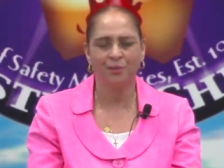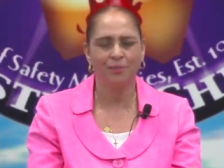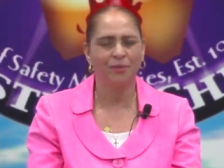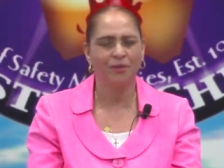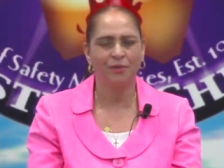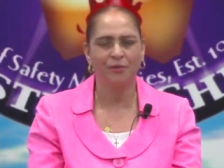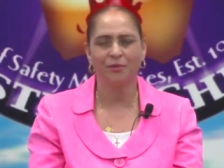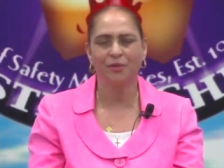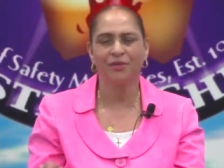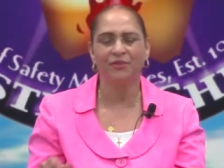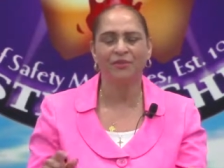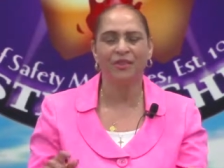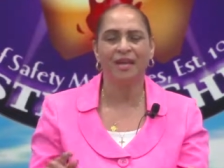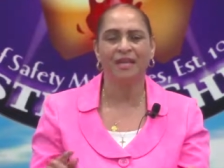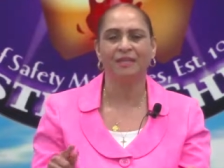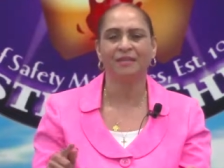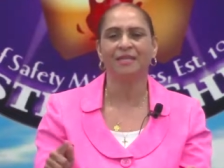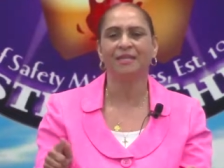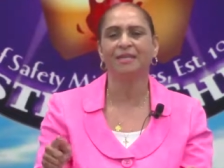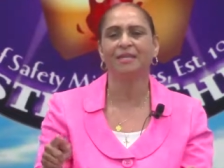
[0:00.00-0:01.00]
Spirit
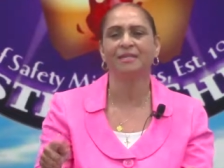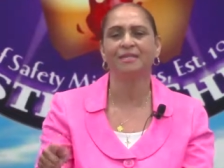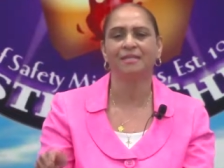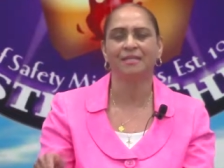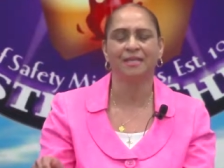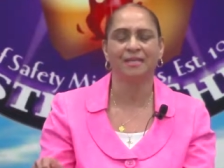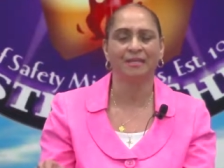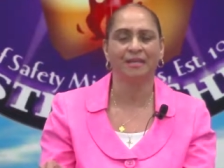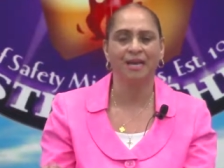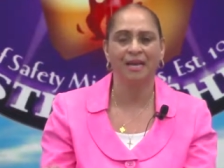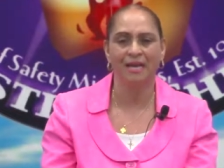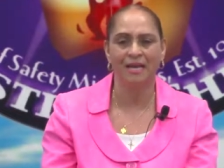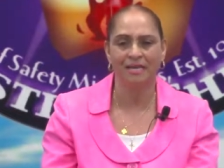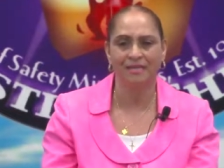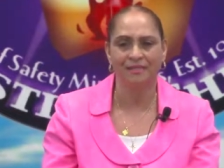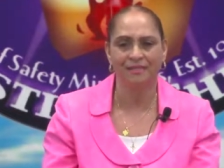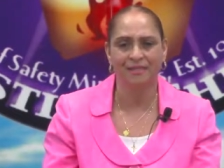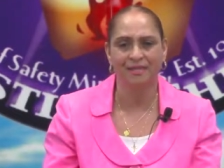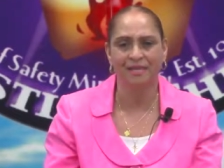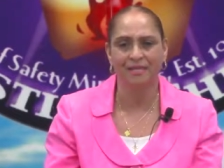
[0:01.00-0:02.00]
that leads and
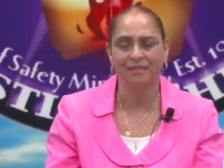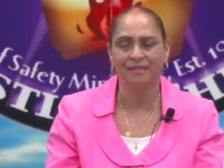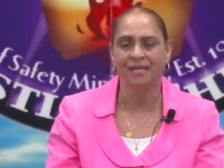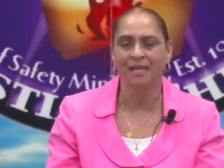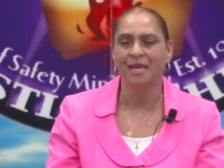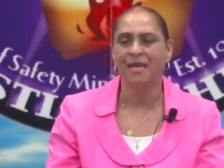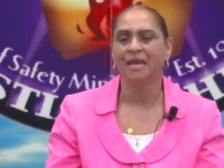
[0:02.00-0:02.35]
guides us